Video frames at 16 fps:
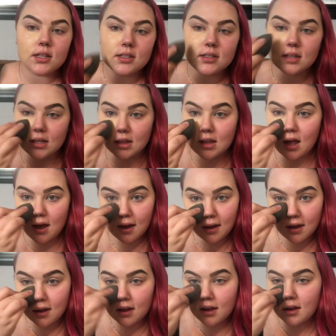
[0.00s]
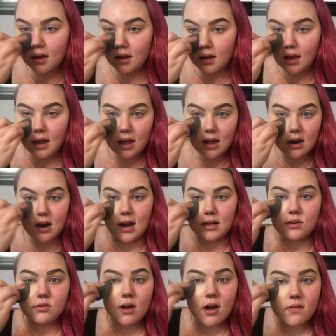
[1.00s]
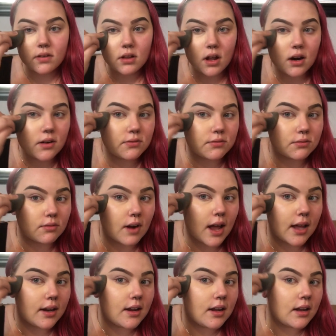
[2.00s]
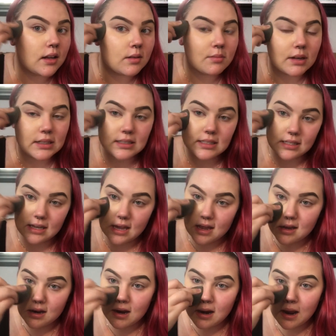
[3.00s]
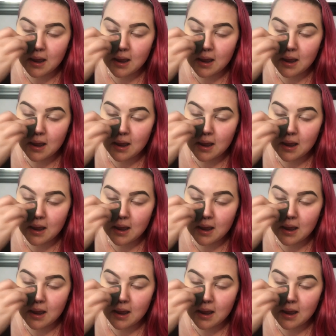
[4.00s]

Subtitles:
So that. And I do have a lot of red in my skin.